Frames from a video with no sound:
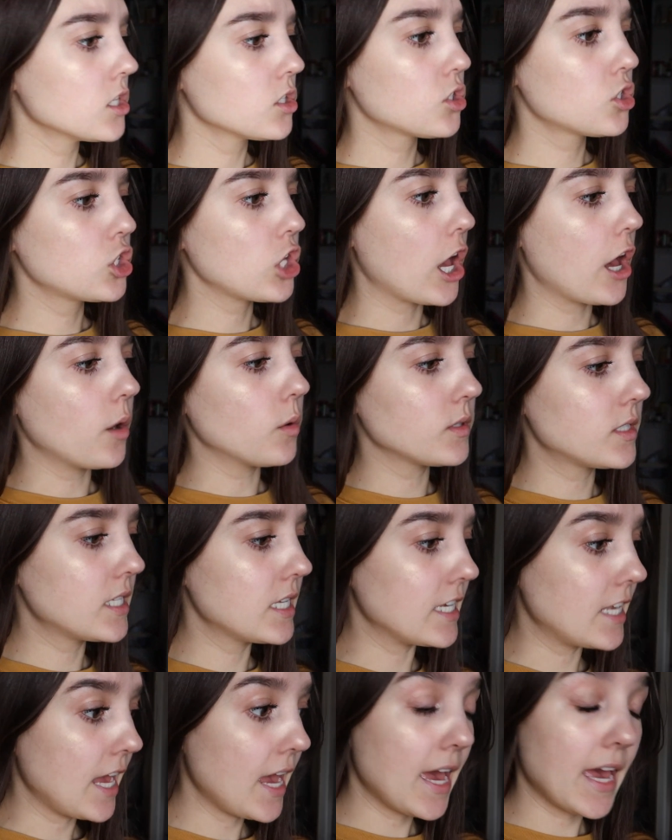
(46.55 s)
so
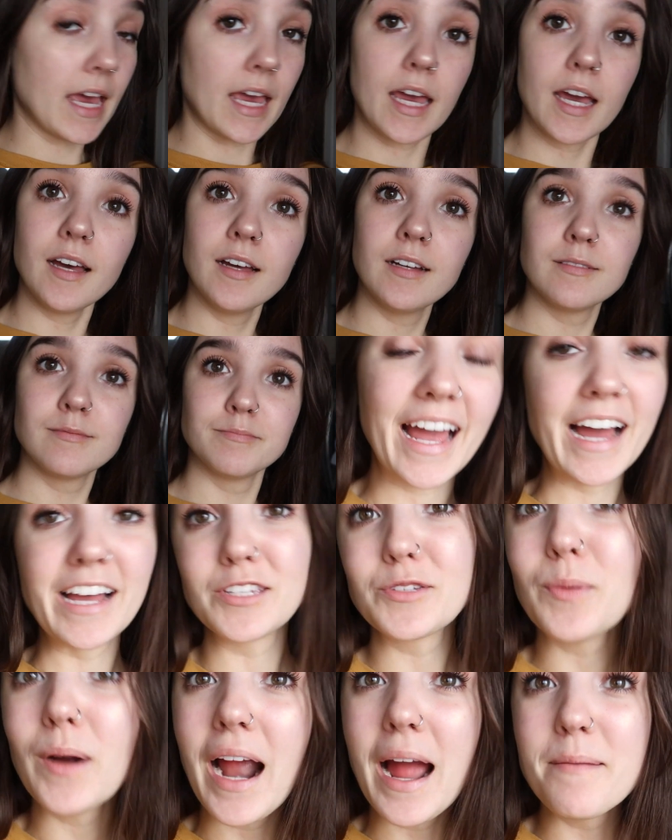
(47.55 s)
today,
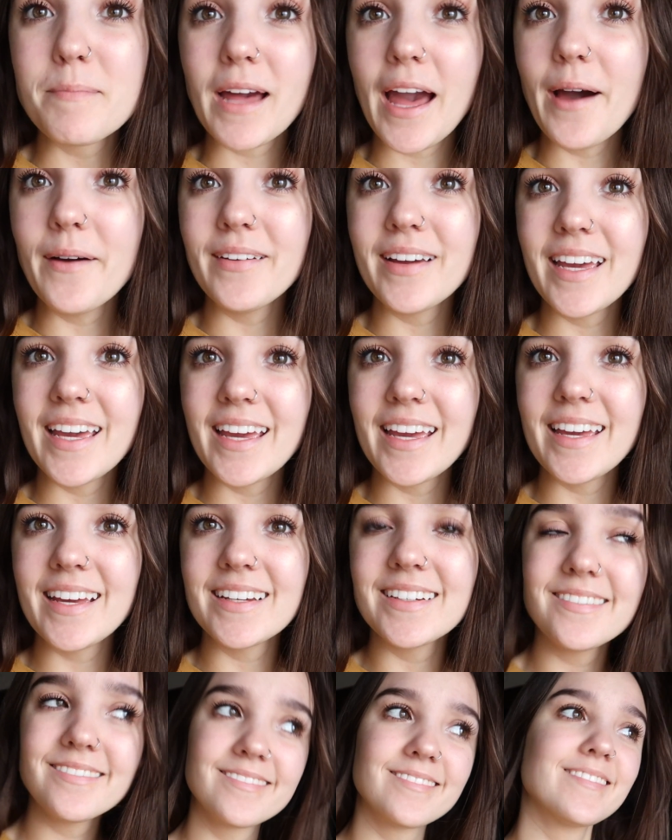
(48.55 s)
guess where I'm
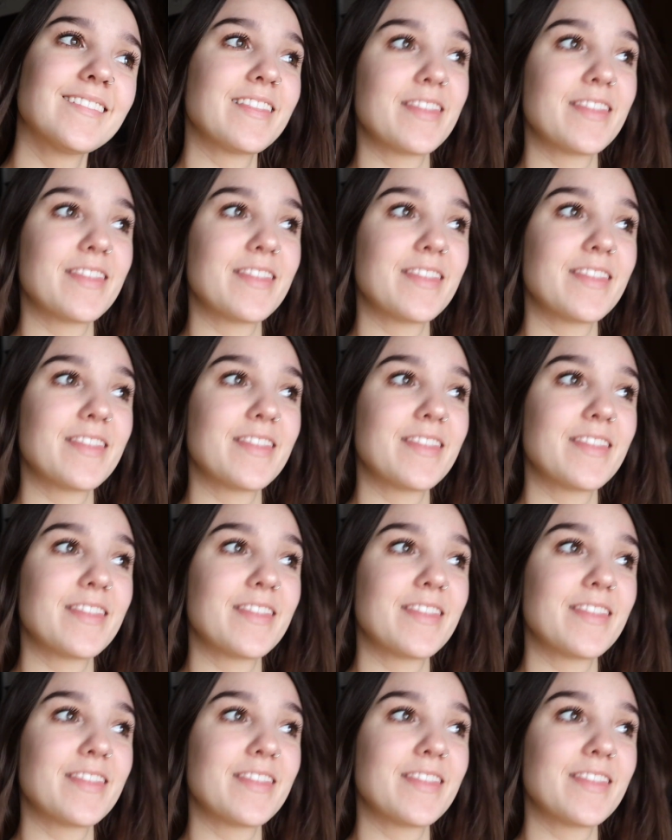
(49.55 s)
going?